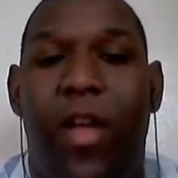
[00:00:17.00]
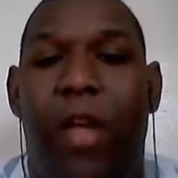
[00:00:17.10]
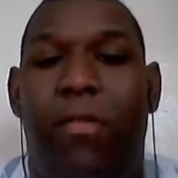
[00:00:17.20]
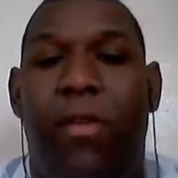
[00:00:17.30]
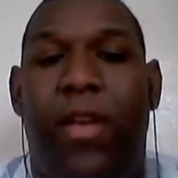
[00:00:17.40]

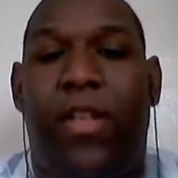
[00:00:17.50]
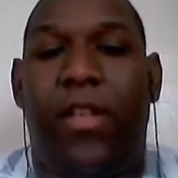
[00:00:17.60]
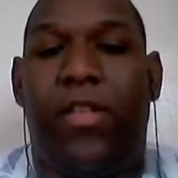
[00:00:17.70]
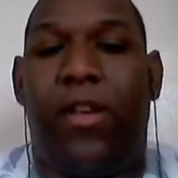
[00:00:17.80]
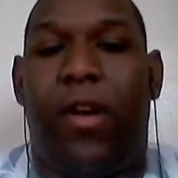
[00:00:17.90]
Anyway, let's
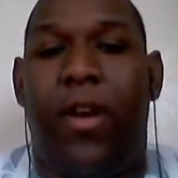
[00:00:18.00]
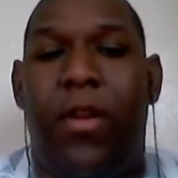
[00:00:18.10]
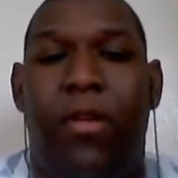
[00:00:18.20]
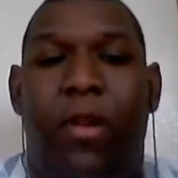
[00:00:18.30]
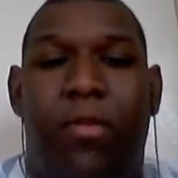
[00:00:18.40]
get started.
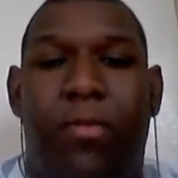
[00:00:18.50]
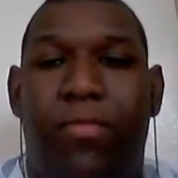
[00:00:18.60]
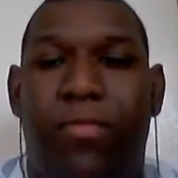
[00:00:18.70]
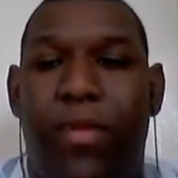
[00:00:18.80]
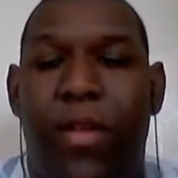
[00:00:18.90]
You know,
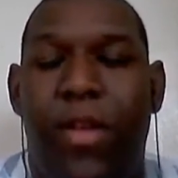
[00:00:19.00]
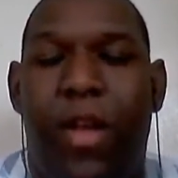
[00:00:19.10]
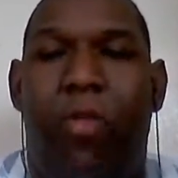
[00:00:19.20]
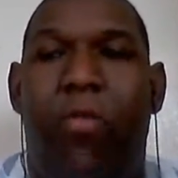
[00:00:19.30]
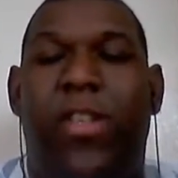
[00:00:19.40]

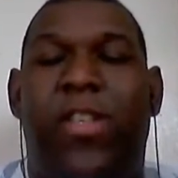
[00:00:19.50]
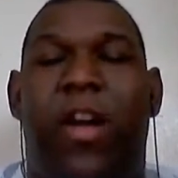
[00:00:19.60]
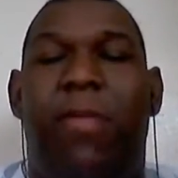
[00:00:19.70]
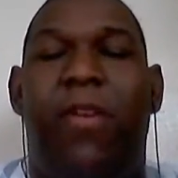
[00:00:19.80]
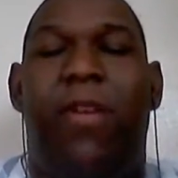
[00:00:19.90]
now we're just
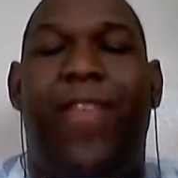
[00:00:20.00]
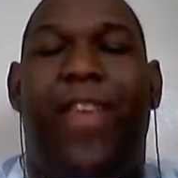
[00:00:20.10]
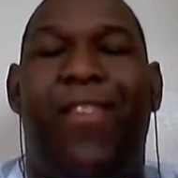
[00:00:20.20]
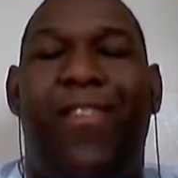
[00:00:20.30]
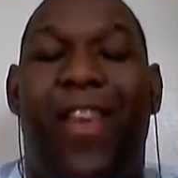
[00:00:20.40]
coming off the
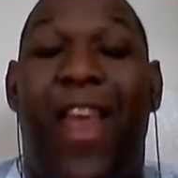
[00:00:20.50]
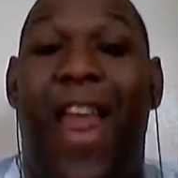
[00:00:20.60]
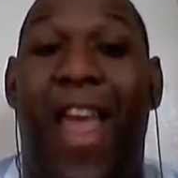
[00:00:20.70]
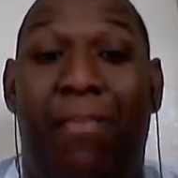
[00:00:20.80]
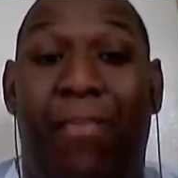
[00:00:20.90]
heels of
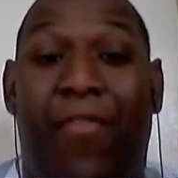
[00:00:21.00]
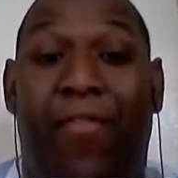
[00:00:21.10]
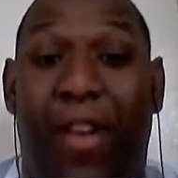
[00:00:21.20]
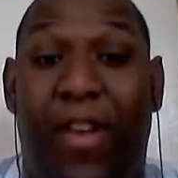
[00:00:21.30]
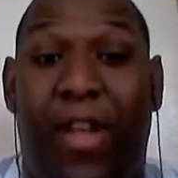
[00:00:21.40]
that epic
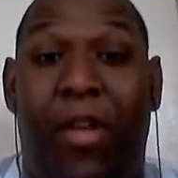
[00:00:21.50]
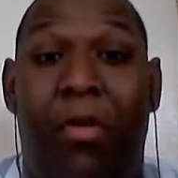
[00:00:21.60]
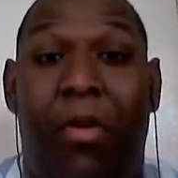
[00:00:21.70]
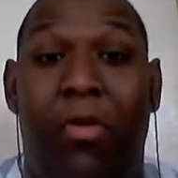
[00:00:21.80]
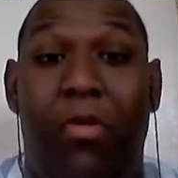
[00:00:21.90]
fight that
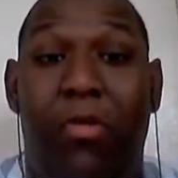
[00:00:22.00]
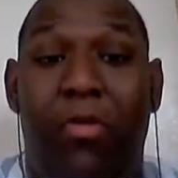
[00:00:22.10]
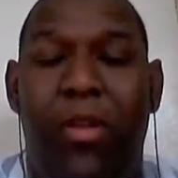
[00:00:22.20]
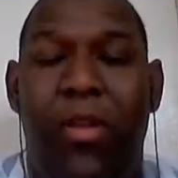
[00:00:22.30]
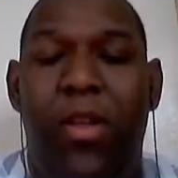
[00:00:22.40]

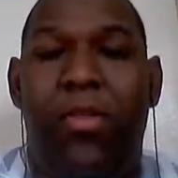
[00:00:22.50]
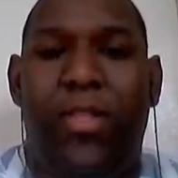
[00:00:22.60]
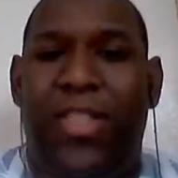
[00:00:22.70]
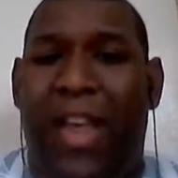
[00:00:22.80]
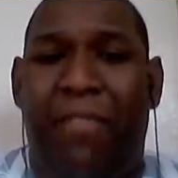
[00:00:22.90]
Goku who
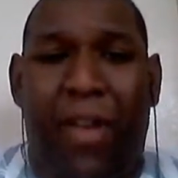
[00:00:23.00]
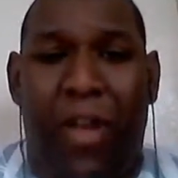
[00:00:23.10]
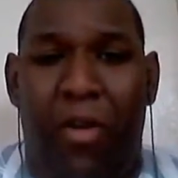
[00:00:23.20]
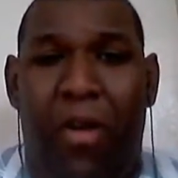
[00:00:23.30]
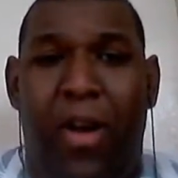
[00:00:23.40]
just had with
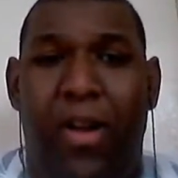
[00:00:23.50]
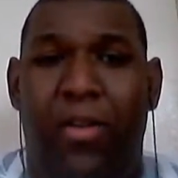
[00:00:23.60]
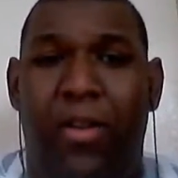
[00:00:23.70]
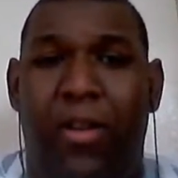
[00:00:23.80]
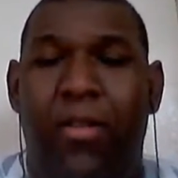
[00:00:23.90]
Gohan.
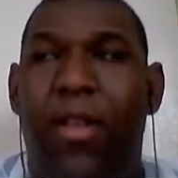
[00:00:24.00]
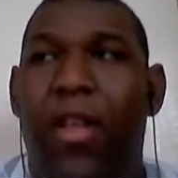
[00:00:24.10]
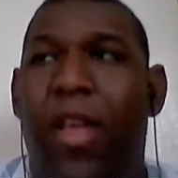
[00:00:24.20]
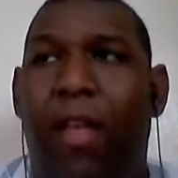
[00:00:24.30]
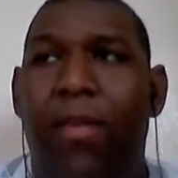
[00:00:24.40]
You know,
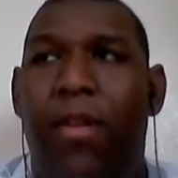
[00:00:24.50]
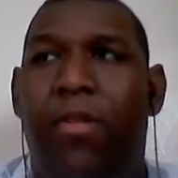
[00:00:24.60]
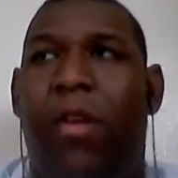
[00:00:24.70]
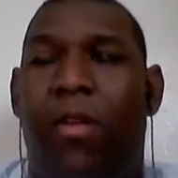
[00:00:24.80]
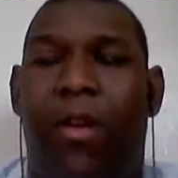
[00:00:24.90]
even
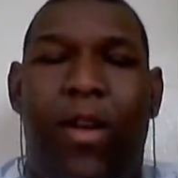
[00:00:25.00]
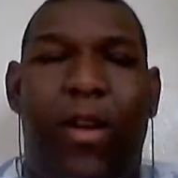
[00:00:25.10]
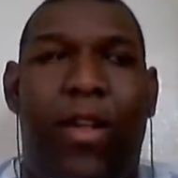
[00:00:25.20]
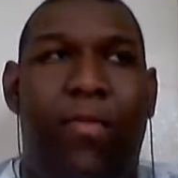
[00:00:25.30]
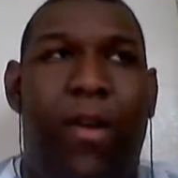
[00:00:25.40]
though
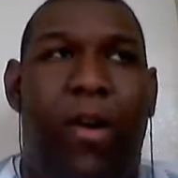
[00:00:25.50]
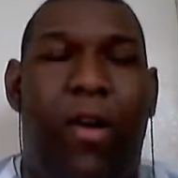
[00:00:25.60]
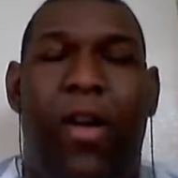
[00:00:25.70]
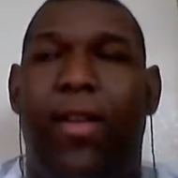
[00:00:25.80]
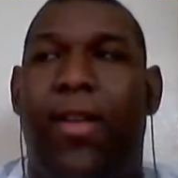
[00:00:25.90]
Gohan he went
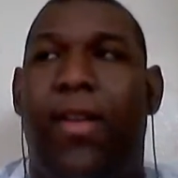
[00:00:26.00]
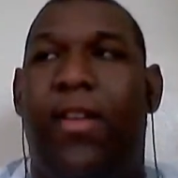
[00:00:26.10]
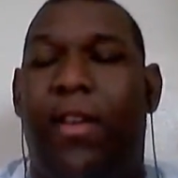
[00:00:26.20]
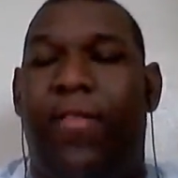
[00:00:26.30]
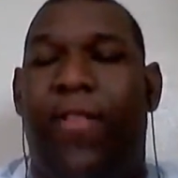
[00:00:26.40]
all out
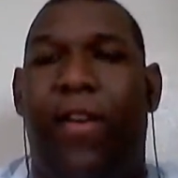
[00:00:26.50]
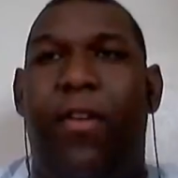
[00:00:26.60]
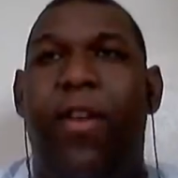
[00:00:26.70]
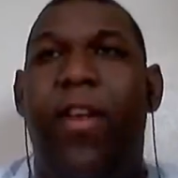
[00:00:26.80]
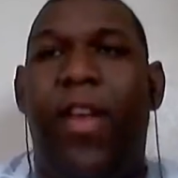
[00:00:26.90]
against his
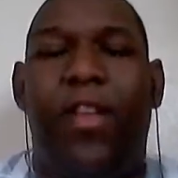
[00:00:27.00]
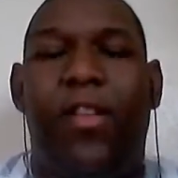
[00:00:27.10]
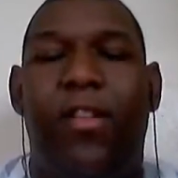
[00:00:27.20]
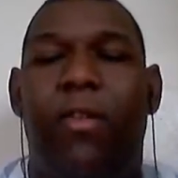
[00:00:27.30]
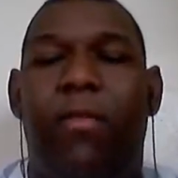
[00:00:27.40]
father, he
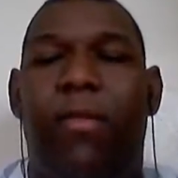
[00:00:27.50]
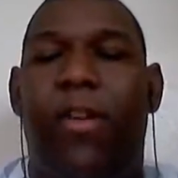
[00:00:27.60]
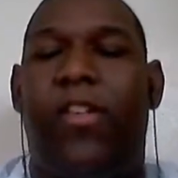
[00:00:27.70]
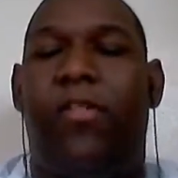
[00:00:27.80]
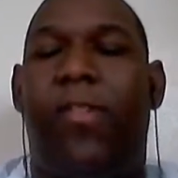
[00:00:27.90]
still never
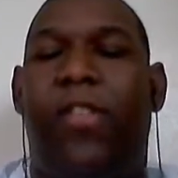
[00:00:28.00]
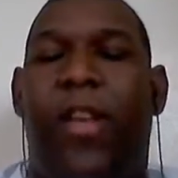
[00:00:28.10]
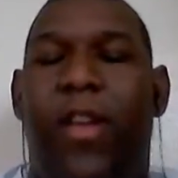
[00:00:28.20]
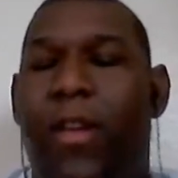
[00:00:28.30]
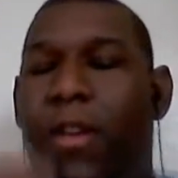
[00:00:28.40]
went Super
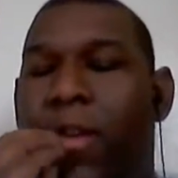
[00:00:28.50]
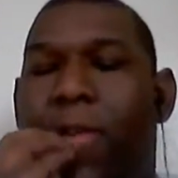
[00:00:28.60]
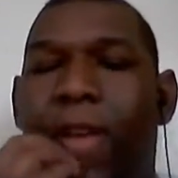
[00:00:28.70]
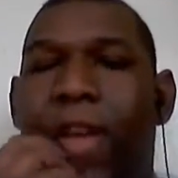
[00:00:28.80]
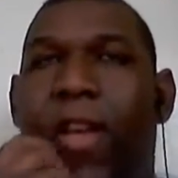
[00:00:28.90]
Saiyan. You
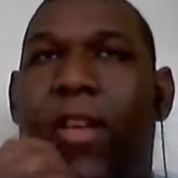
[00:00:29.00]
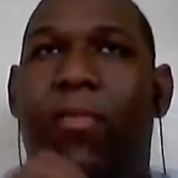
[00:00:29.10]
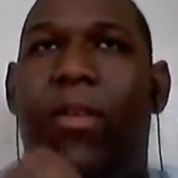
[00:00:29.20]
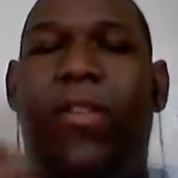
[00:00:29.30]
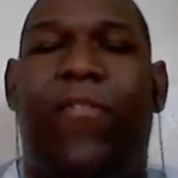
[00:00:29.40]
know, because
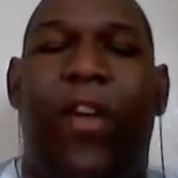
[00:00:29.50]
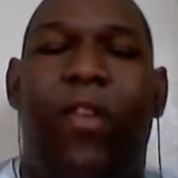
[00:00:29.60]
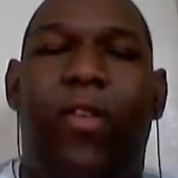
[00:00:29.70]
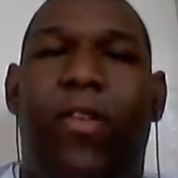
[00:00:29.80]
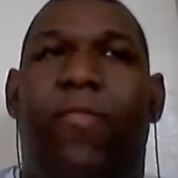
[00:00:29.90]
he wants to
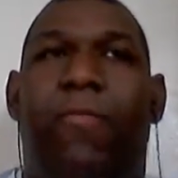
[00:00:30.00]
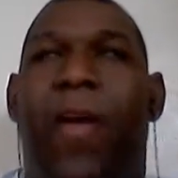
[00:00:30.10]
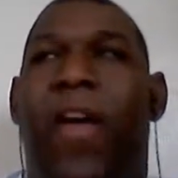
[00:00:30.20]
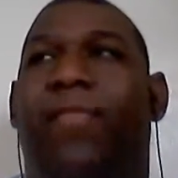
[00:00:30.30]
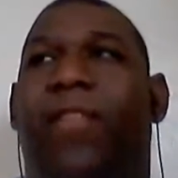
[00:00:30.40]
follow a different
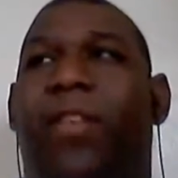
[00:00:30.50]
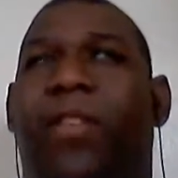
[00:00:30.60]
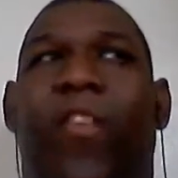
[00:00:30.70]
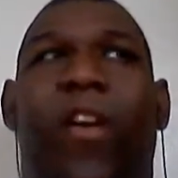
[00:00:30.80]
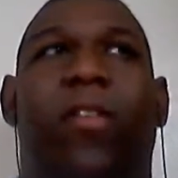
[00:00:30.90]
path than
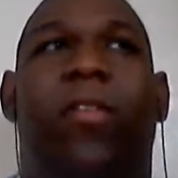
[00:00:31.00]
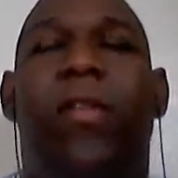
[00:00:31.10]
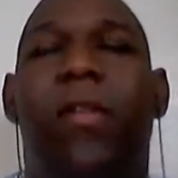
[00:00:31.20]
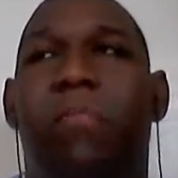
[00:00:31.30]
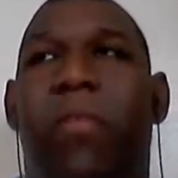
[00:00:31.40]
his father.
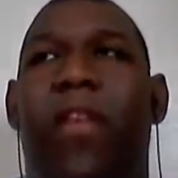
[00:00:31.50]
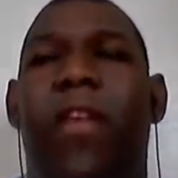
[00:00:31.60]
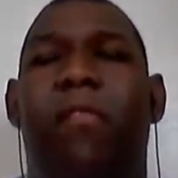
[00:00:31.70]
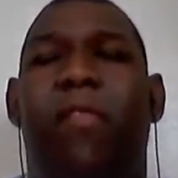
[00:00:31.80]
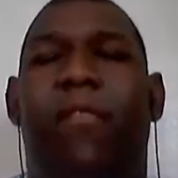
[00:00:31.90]
But
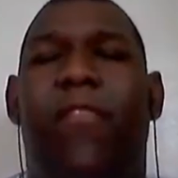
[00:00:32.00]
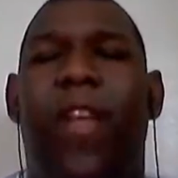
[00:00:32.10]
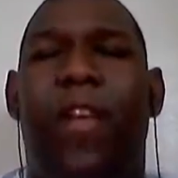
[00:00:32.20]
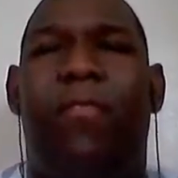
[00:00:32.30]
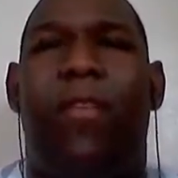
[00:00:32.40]
yeah, if
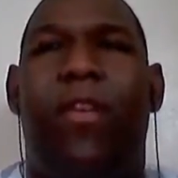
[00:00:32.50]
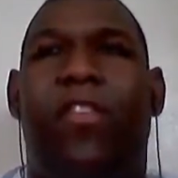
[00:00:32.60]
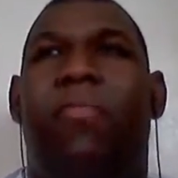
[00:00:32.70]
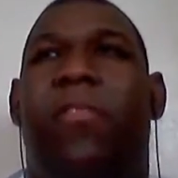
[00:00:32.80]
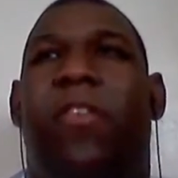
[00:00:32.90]
he hadn't won
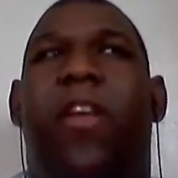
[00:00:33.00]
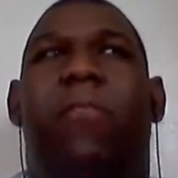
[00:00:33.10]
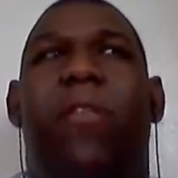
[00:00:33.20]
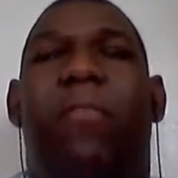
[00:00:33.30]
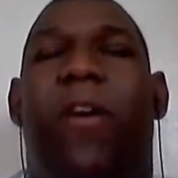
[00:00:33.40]
Super Saiyan, he
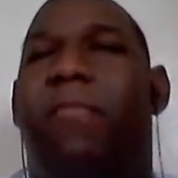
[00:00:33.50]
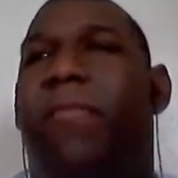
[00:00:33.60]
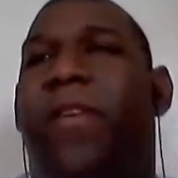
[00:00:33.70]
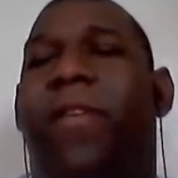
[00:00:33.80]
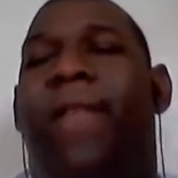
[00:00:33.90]
would have probably
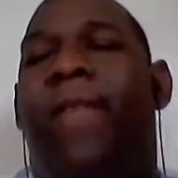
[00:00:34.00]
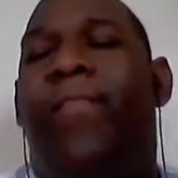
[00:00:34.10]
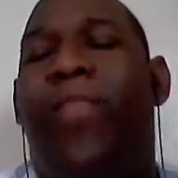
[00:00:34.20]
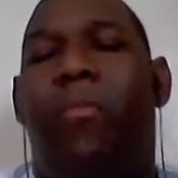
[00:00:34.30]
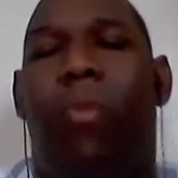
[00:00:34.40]
been
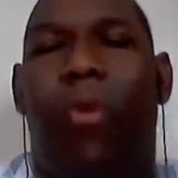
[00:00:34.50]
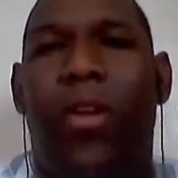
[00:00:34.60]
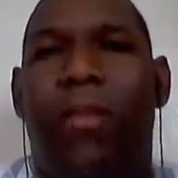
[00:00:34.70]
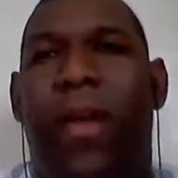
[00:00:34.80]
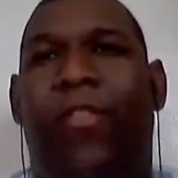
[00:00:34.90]
more
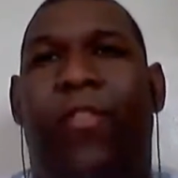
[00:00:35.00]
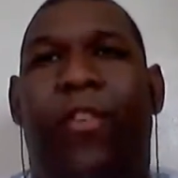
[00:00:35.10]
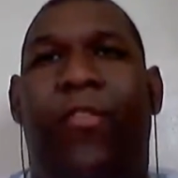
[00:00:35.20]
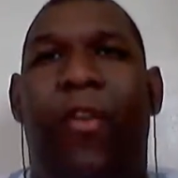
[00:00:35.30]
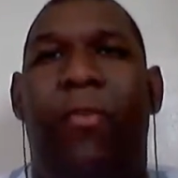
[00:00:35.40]
than a match for
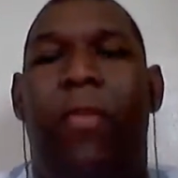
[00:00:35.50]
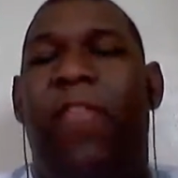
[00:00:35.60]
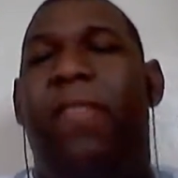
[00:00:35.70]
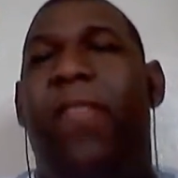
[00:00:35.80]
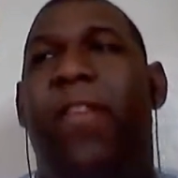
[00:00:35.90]
his father,
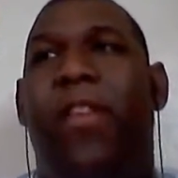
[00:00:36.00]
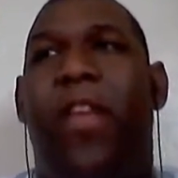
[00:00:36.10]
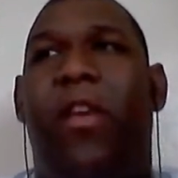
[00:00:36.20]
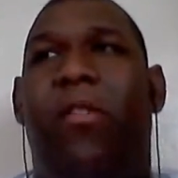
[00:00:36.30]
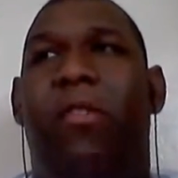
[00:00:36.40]
maybe even his
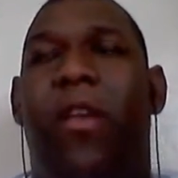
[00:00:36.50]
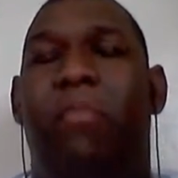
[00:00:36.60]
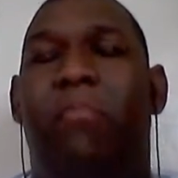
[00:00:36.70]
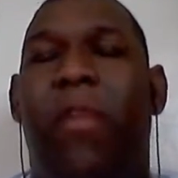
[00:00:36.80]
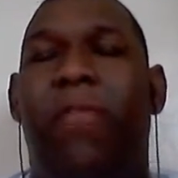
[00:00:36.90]
equal,
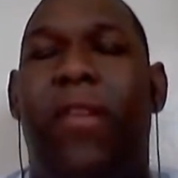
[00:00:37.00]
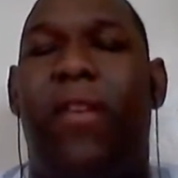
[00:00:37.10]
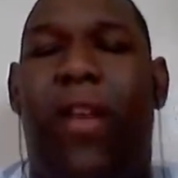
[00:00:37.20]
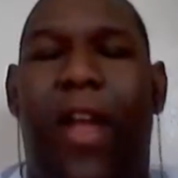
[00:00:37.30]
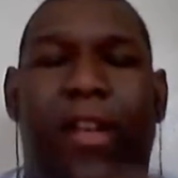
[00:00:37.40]
and maybe
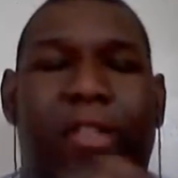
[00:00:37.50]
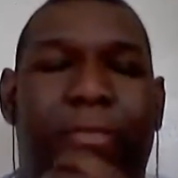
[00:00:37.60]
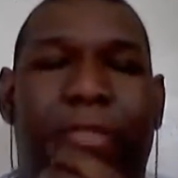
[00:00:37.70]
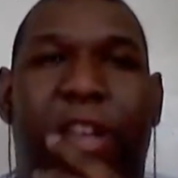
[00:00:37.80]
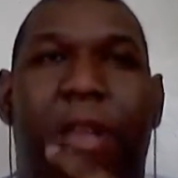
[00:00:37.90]
unlocked
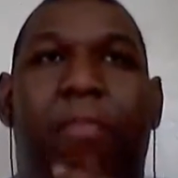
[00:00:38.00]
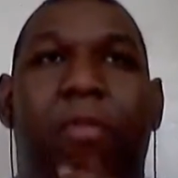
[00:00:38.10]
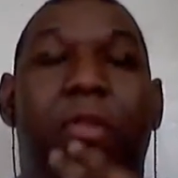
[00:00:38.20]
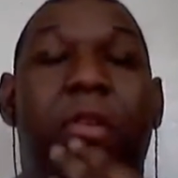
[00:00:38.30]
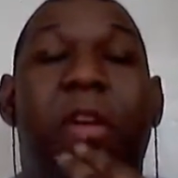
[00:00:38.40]
Super Saiyan
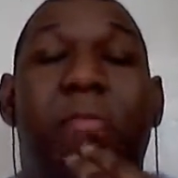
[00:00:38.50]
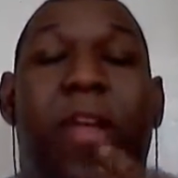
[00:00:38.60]
Blue.